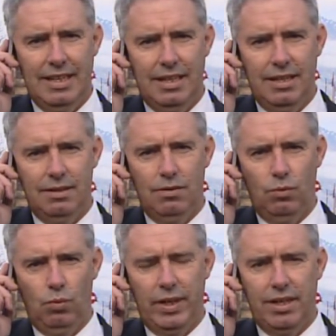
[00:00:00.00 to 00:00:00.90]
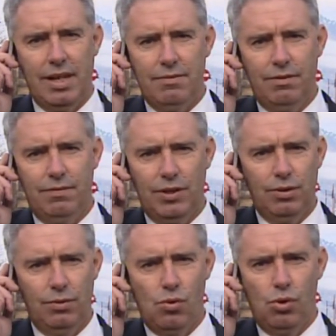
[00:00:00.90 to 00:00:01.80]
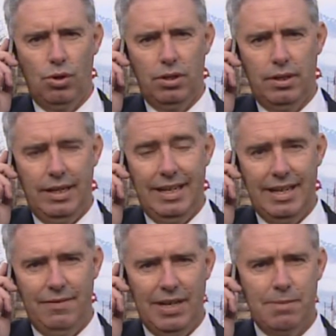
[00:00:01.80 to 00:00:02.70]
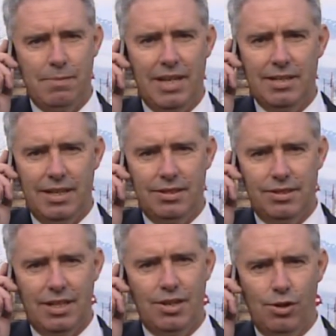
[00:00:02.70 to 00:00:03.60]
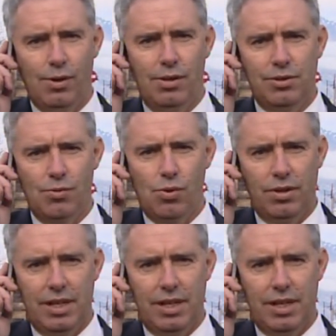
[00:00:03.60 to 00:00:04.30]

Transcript: Uh, we don't have a view or have any mandate to say who owns the water.